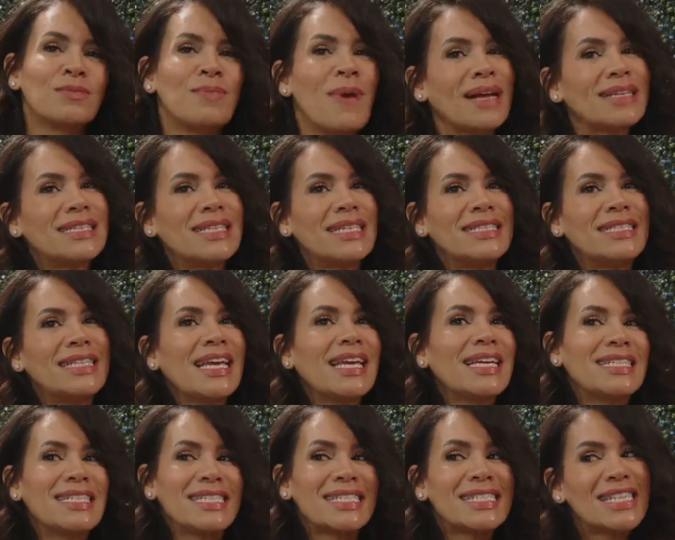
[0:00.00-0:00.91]
back to the
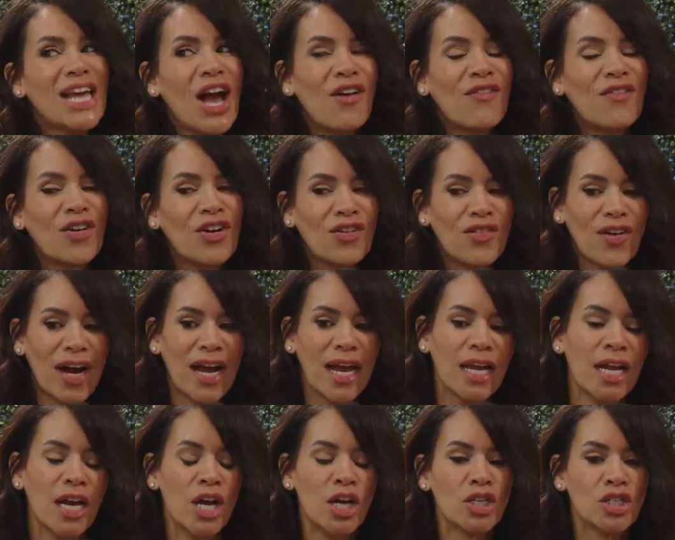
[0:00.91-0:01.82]
D discover,
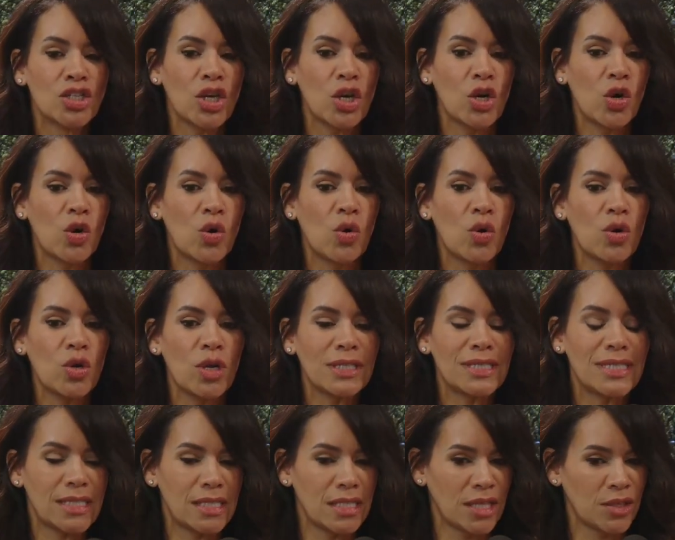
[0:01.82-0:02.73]
right? So
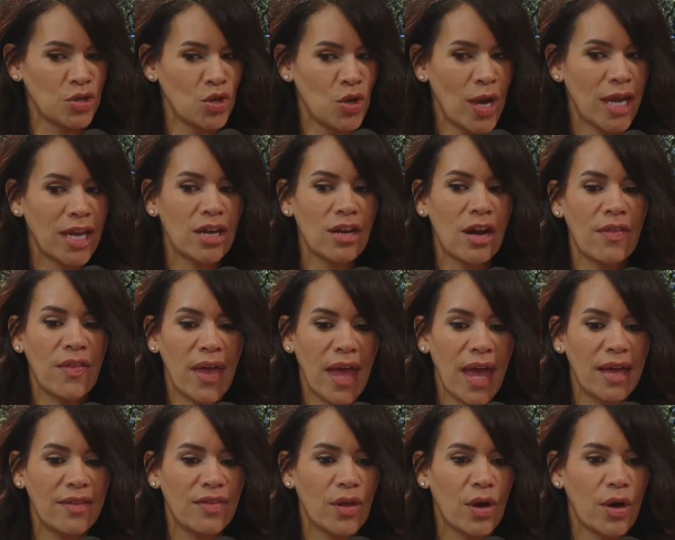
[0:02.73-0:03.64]
you hit it on the
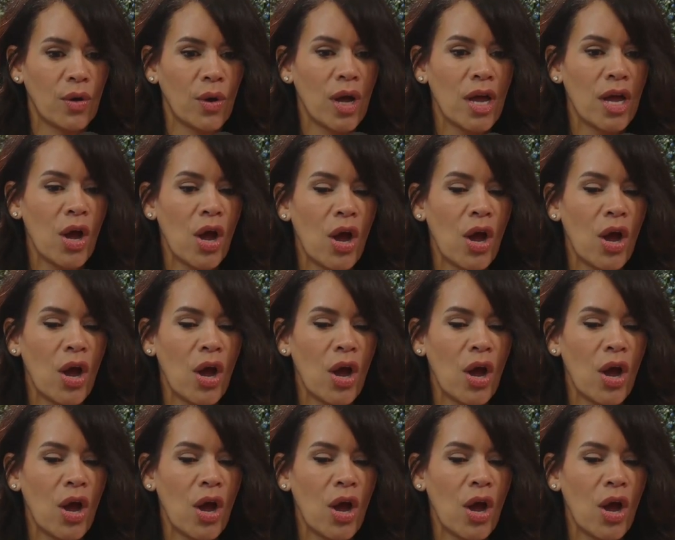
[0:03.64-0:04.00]
head though.